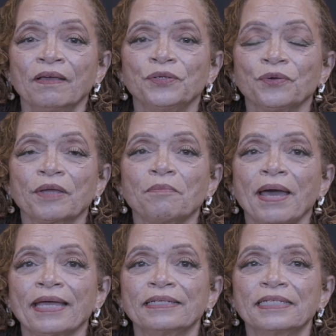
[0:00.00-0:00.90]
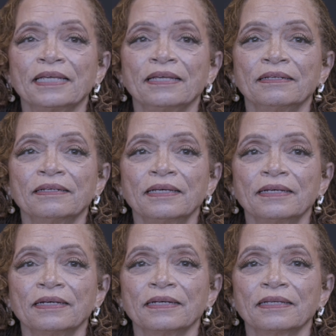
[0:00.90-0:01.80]
during my teen
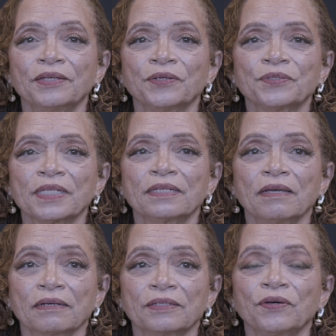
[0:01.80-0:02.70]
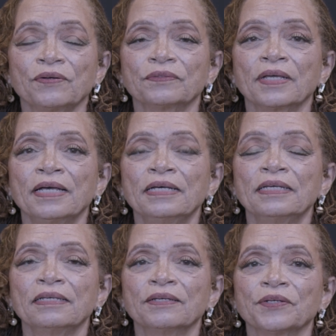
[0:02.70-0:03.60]
years and young adult
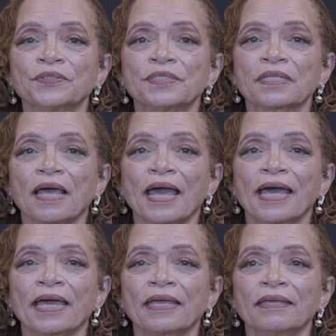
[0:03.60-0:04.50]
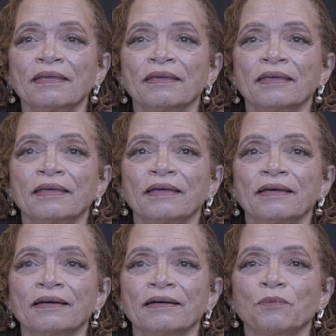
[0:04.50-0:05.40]
years, I
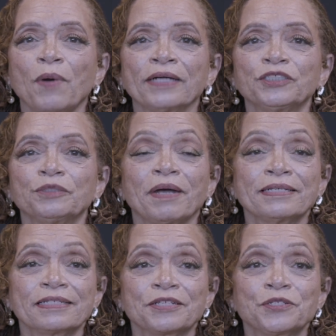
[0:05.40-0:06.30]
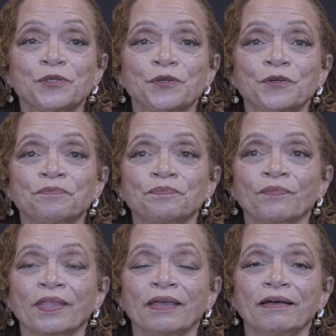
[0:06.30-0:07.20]
watched my sister
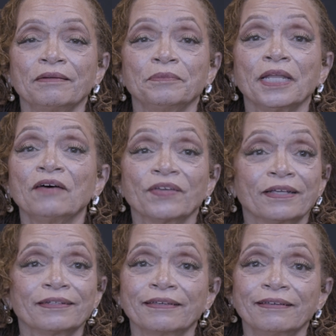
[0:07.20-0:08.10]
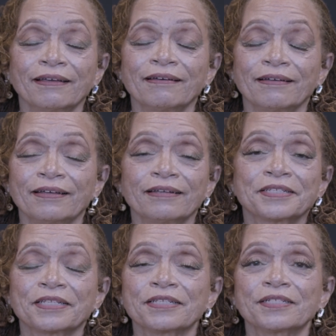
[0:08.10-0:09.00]
lovingly
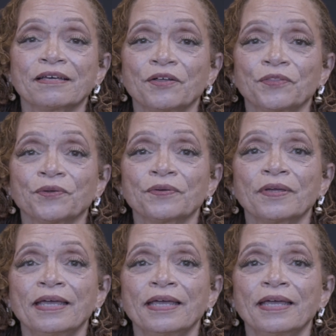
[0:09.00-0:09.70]
assist other